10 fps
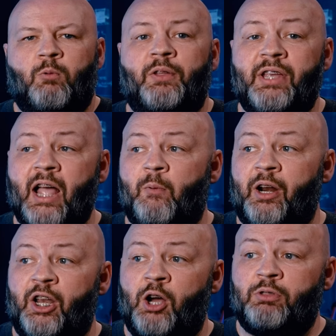One thing I
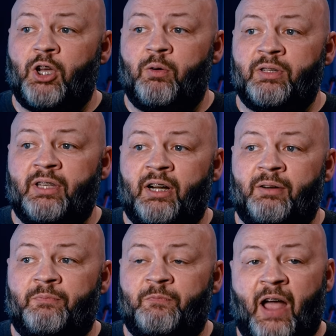want to note though is
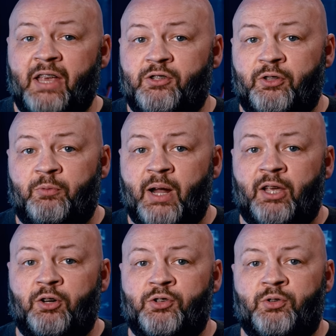they're faster than
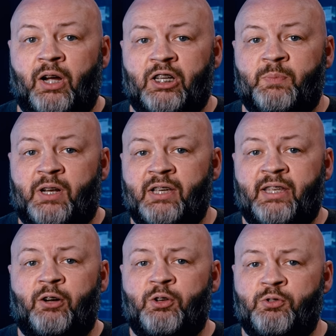regular structs because they
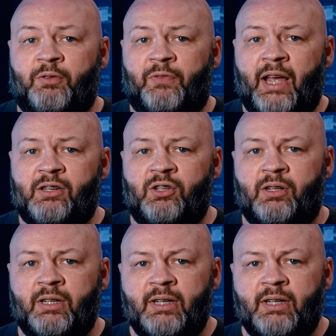don't use reflection.